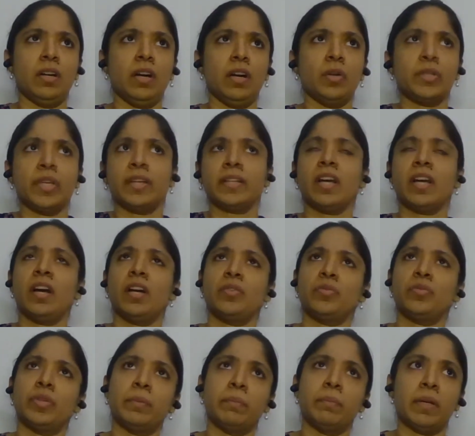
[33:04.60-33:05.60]
okay, I
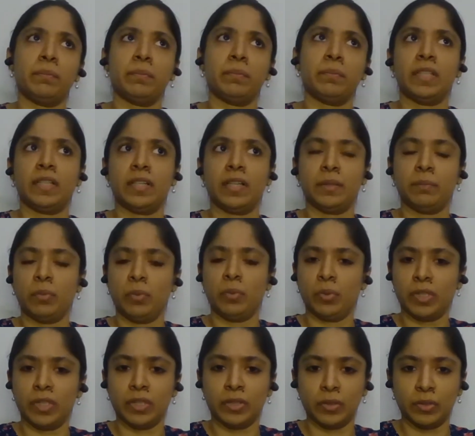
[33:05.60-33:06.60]
can't remember that I
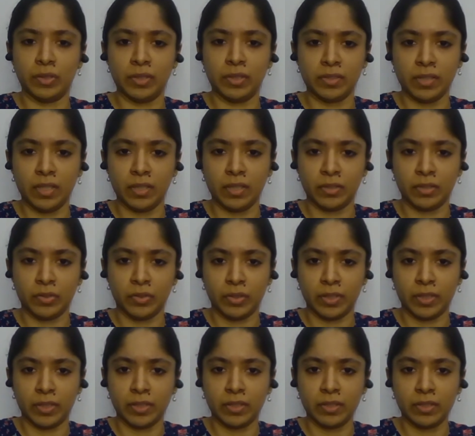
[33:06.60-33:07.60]
born into this
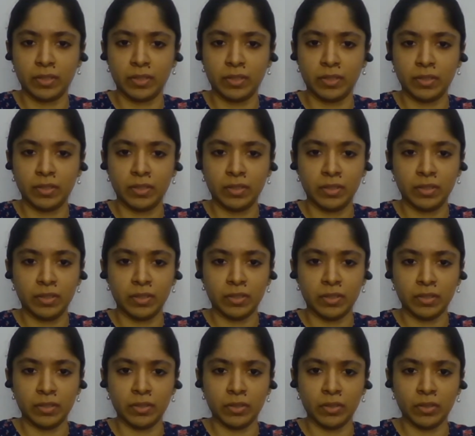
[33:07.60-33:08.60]
country.
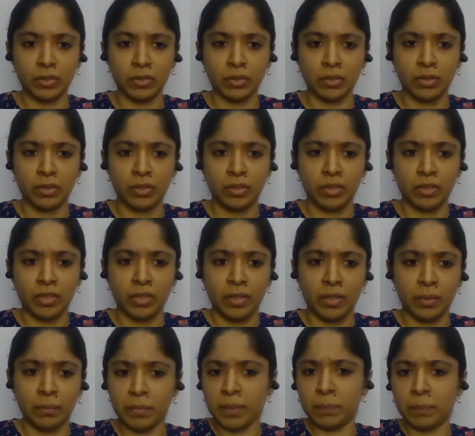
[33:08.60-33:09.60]
You know,
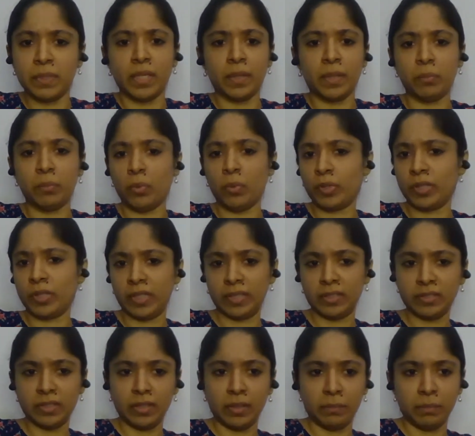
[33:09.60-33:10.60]
maybe I born in
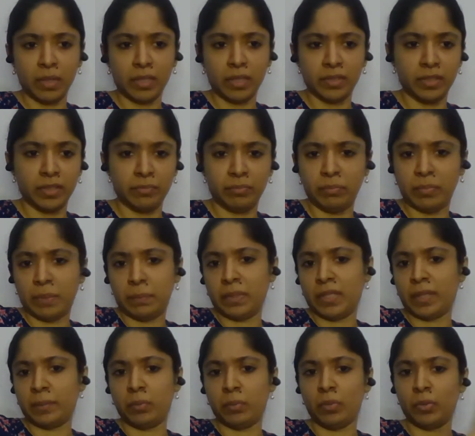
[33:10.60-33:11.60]
some other, maybe
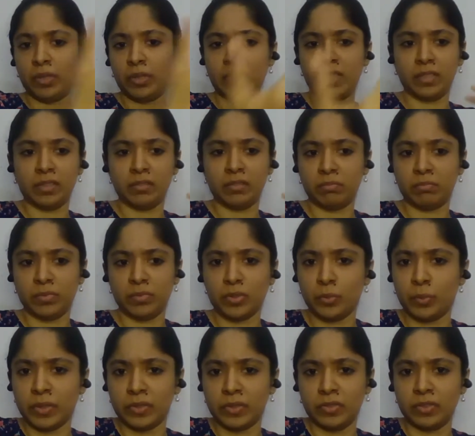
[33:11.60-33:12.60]
I born in
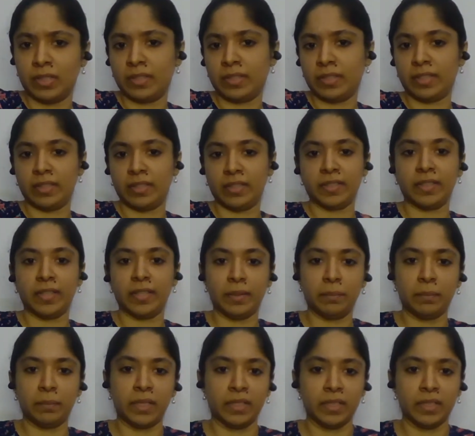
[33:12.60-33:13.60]
Switzerland and I
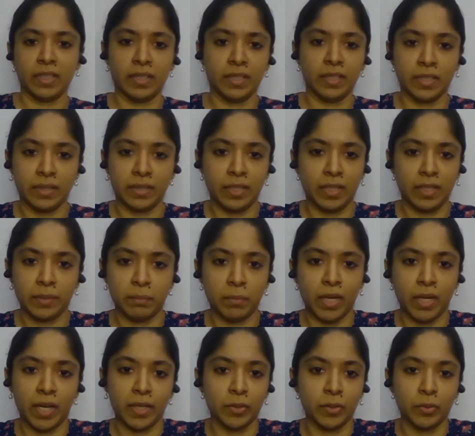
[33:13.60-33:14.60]
came in here. Like
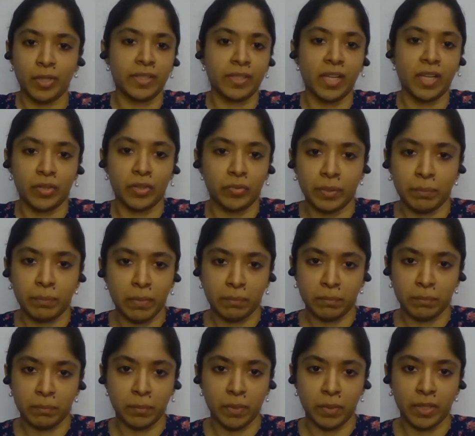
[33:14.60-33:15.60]
I don't, I can't
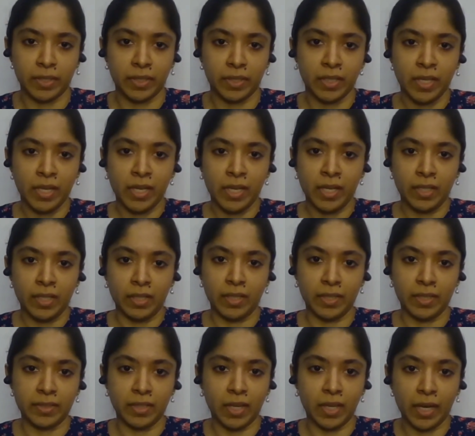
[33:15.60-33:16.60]
remember why.
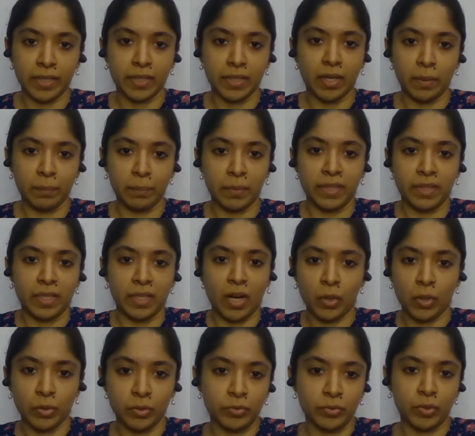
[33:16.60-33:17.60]
Like I coming
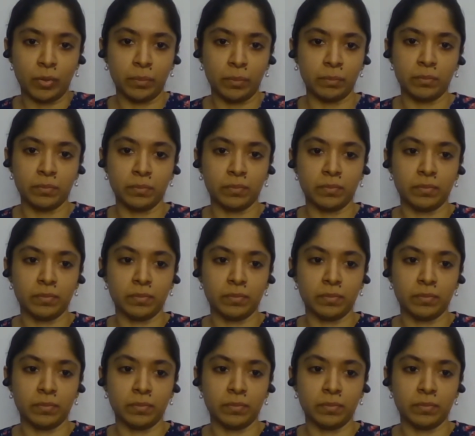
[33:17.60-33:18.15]
out from